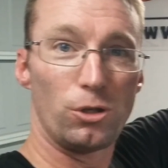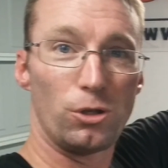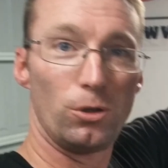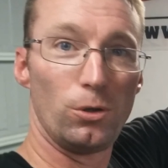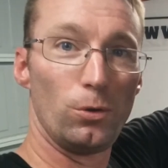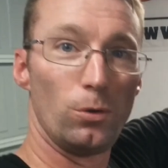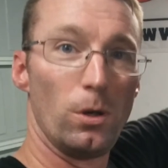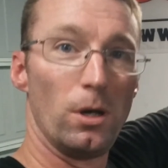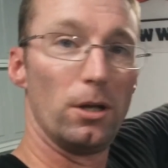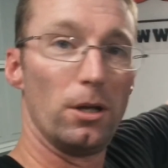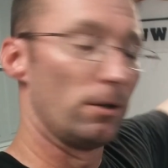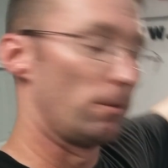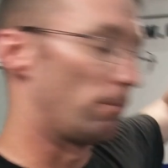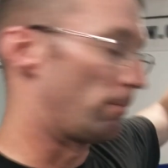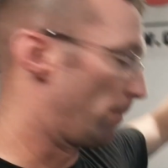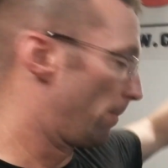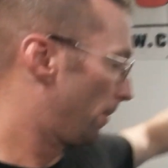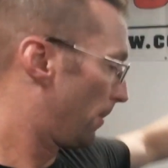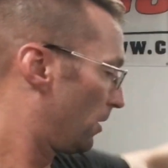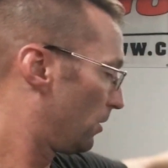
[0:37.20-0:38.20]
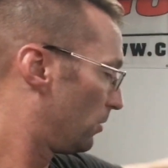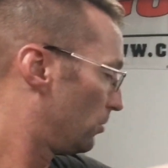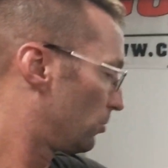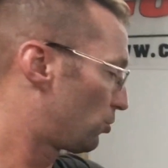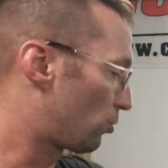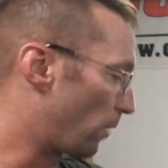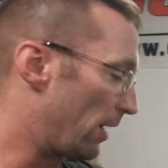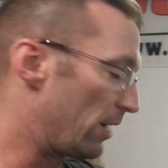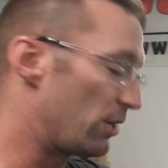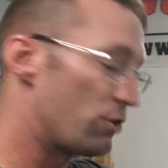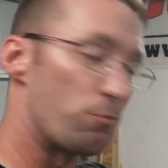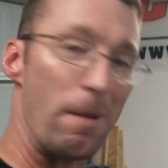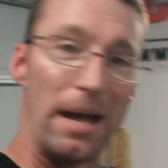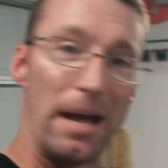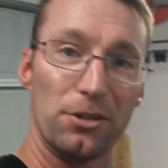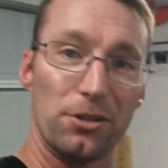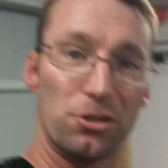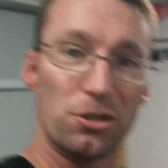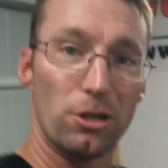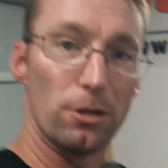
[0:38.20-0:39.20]
to Strange
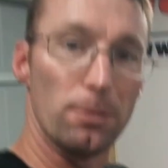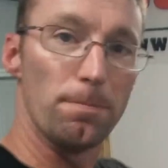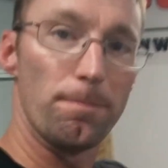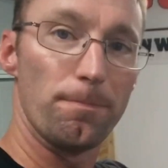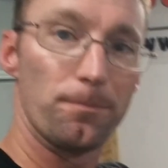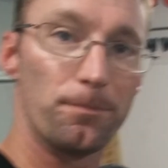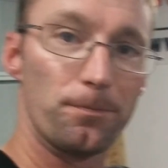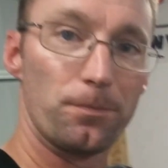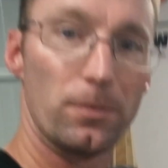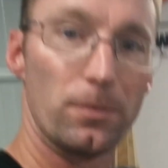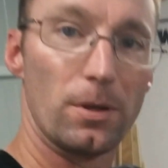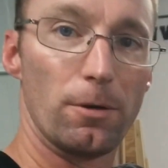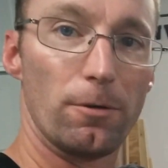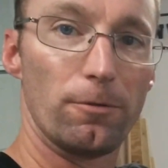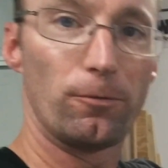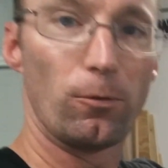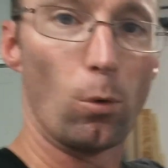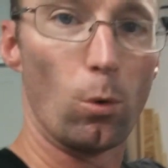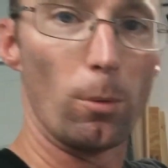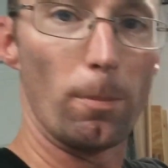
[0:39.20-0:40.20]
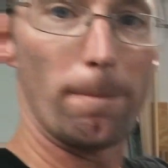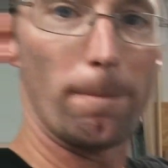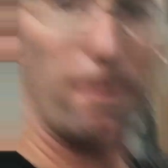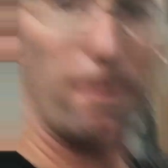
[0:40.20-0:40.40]
Master for